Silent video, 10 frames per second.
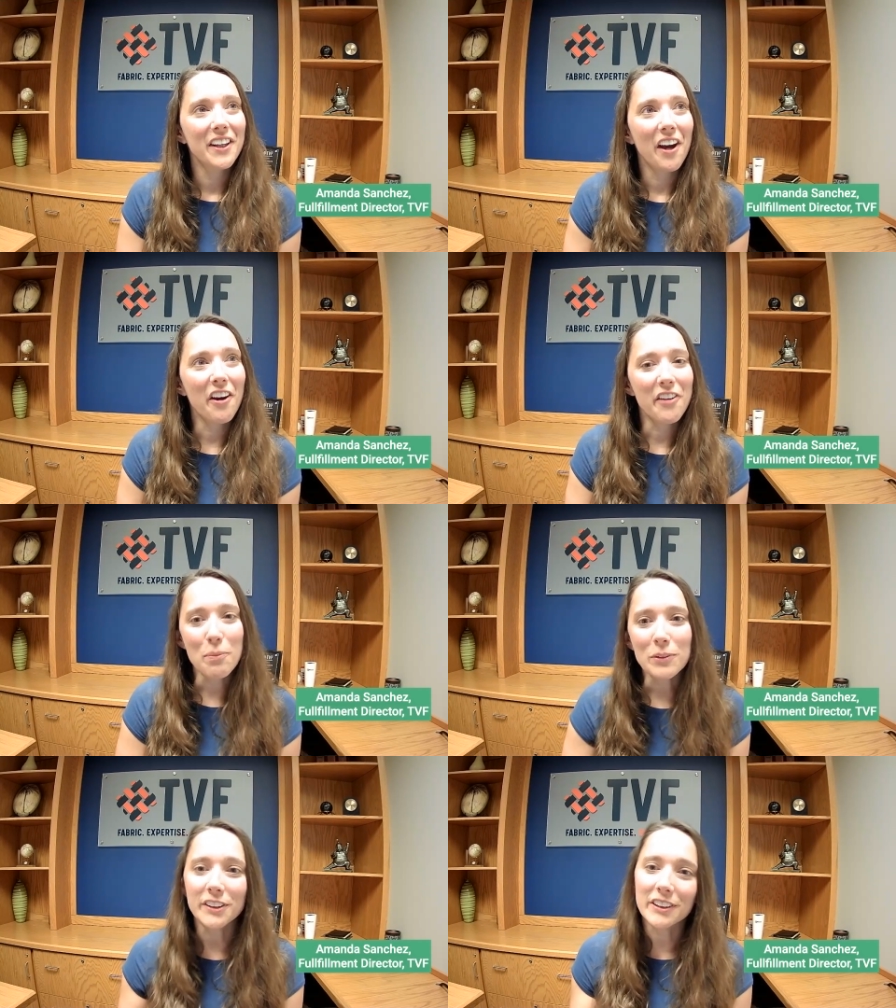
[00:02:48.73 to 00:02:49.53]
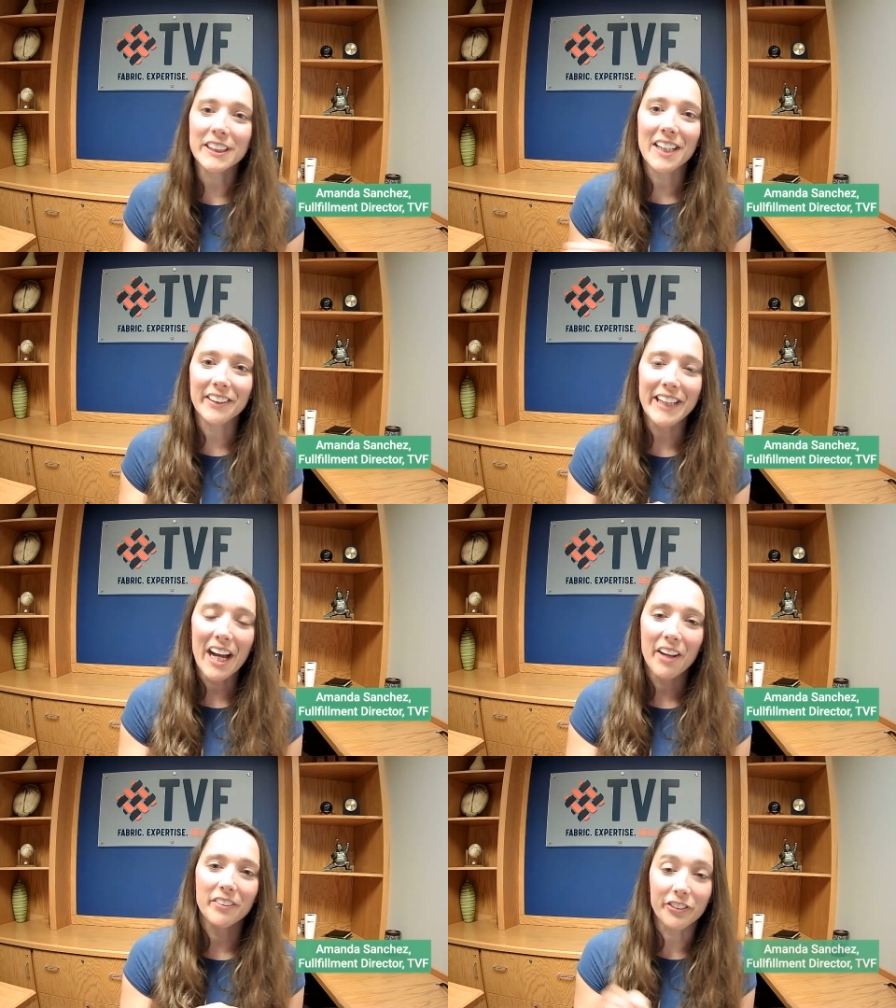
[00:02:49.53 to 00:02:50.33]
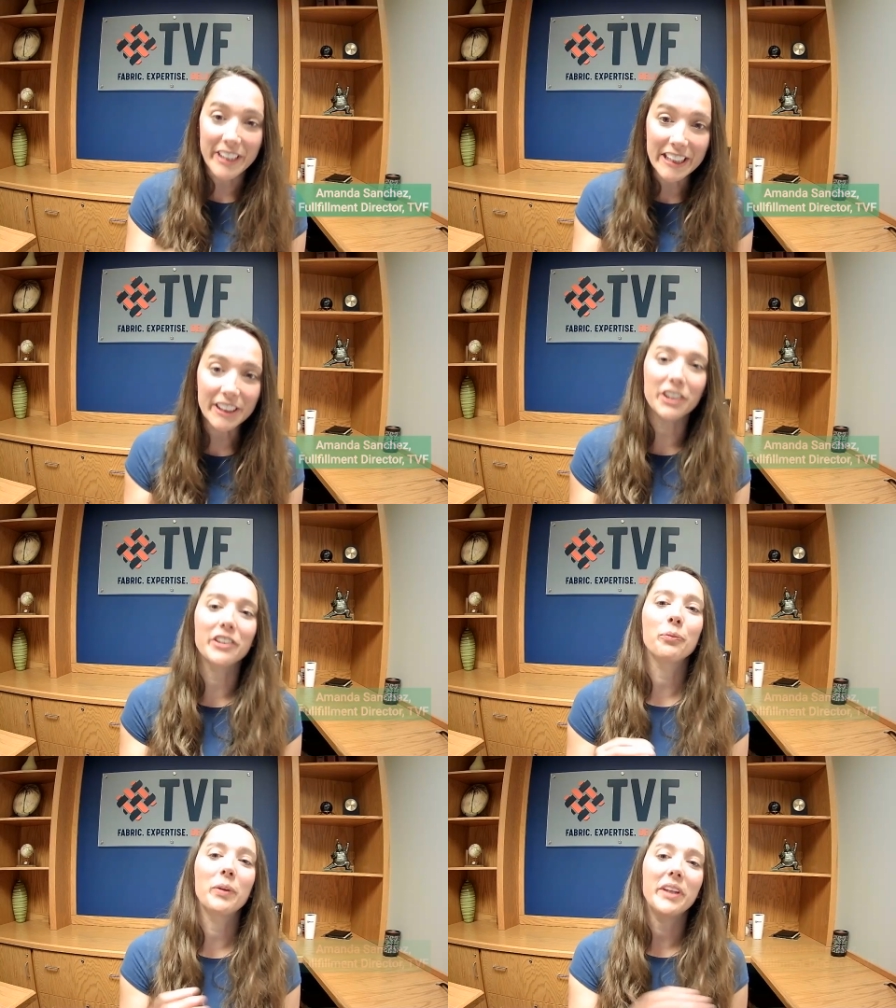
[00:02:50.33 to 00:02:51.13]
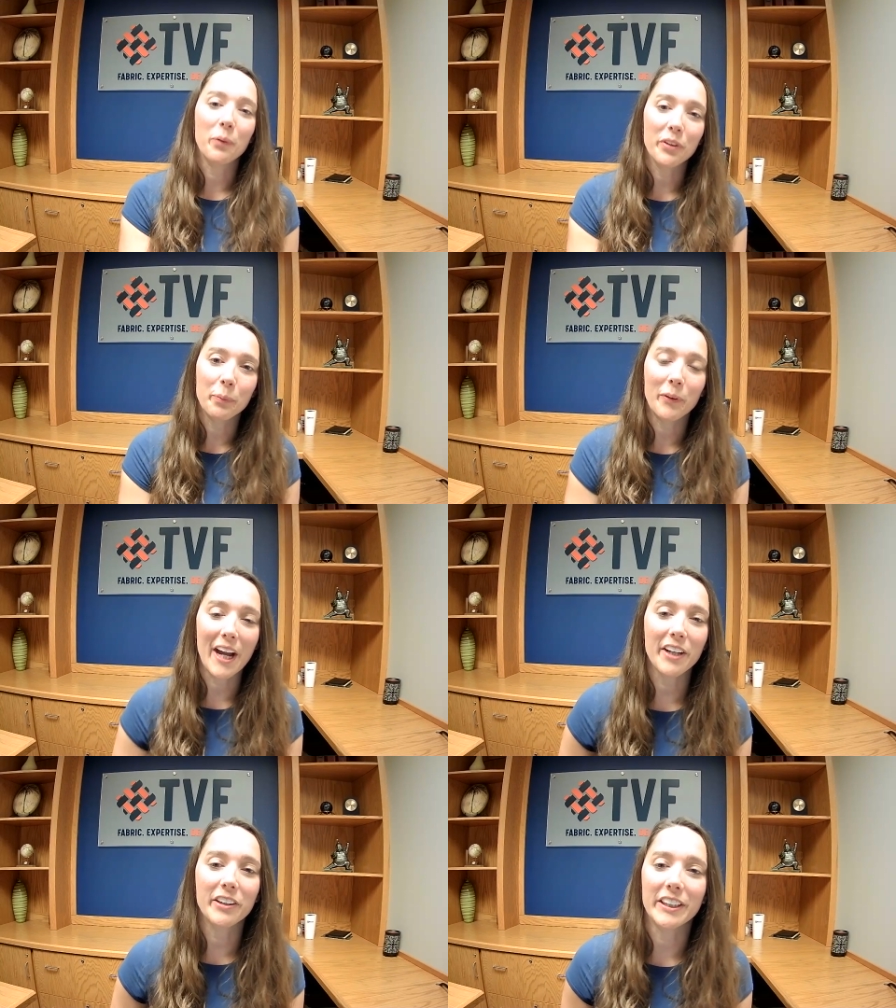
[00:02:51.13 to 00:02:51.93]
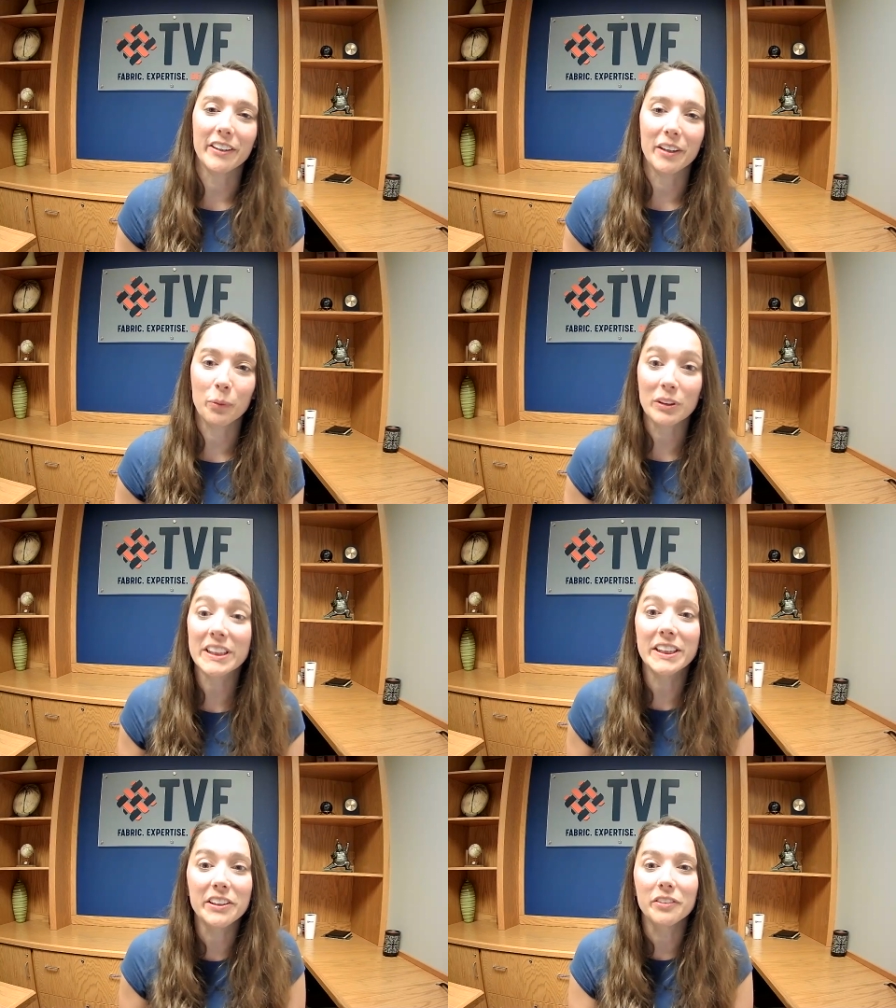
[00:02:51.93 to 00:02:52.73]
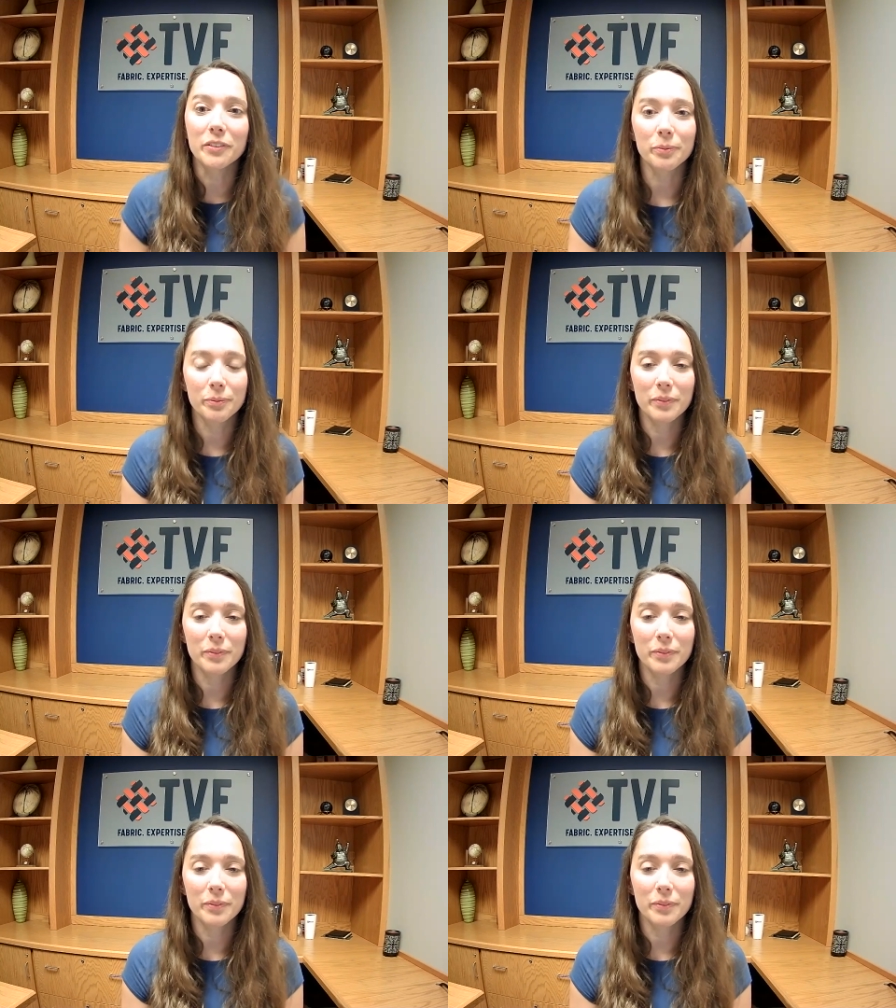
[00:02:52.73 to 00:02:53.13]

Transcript: our numbers are slightly down this year than what they were the prior year, and we still